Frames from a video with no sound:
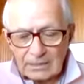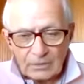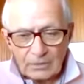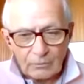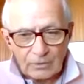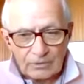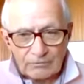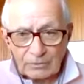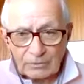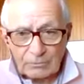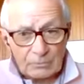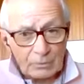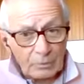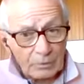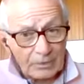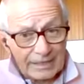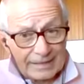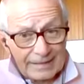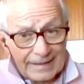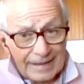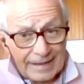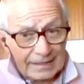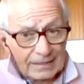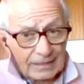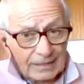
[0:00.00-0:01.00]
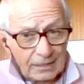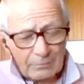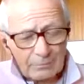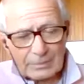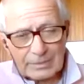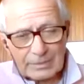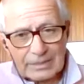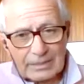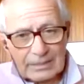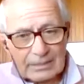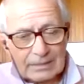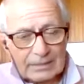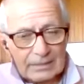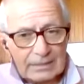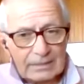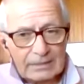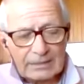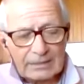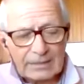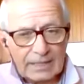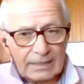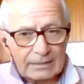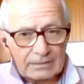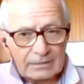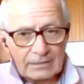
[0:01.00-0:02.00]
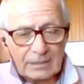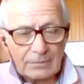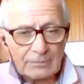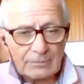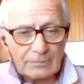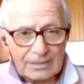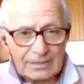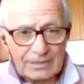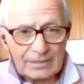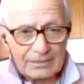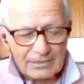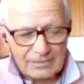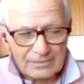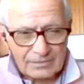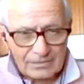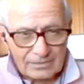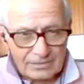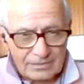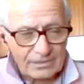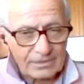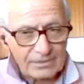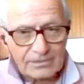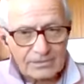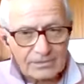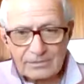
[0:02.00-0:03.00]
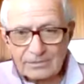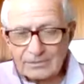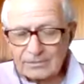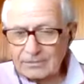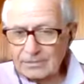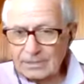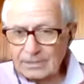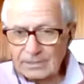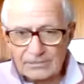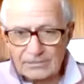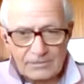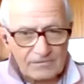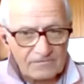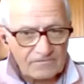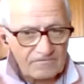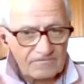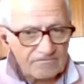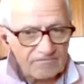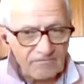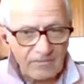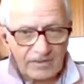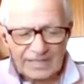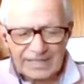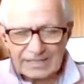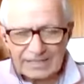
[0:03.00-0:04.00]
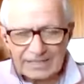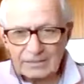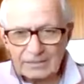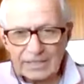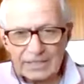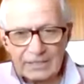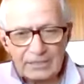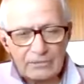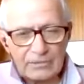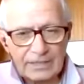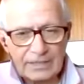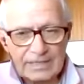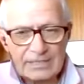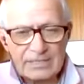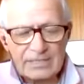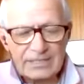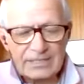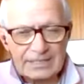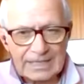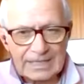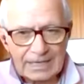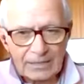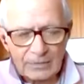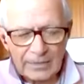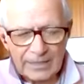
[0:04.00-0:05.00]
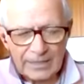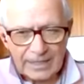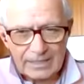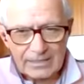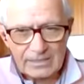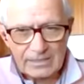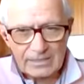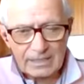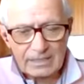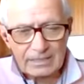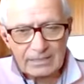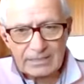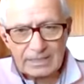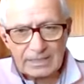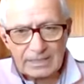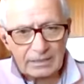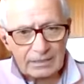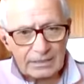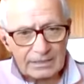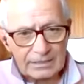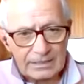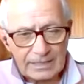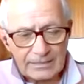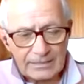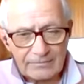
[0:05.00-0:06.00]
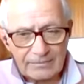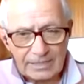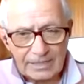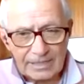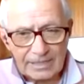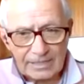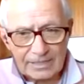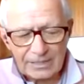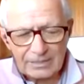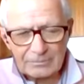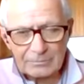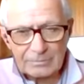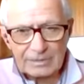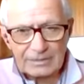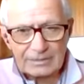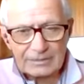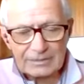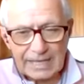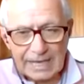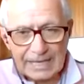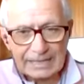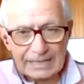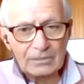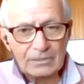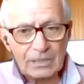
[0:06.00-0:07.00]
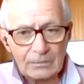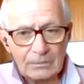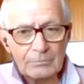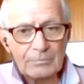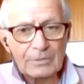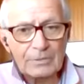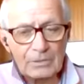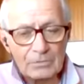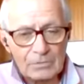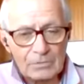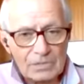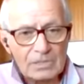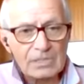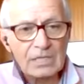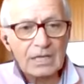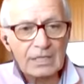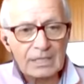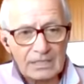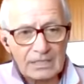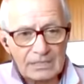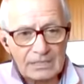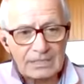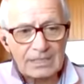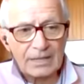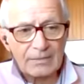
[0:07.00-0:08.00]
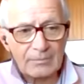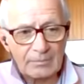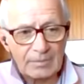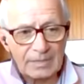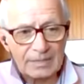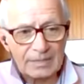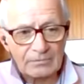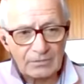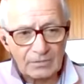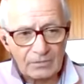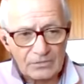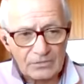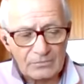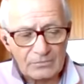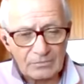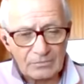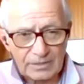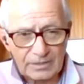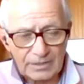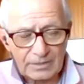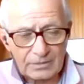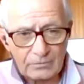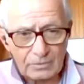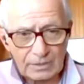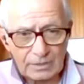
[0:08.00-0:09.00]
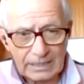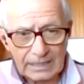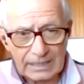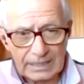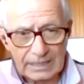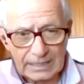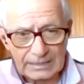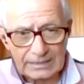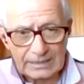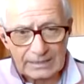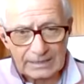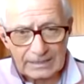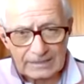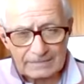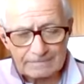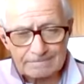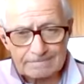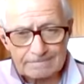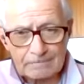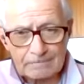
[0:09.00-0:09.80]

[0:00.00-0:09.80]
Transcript: We rebooted that company. That company is it's fighting like crazy now against Intel and NVIDIA, but that company was on its deathbed, Rosemary, when I got there.